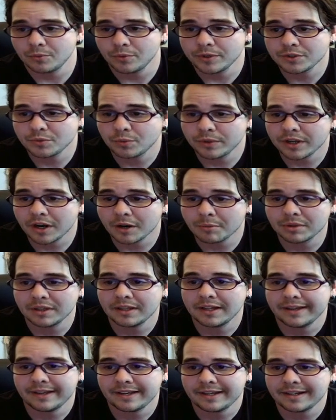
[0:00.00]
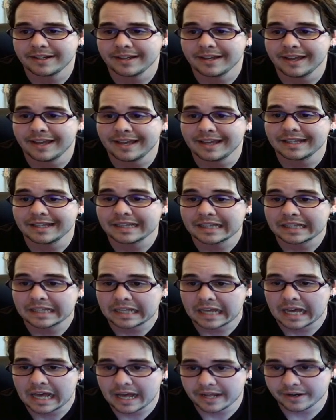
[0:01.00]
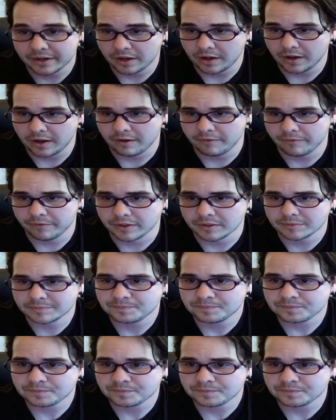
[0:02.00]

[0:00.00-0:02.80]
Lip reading: which we are playing a lot of.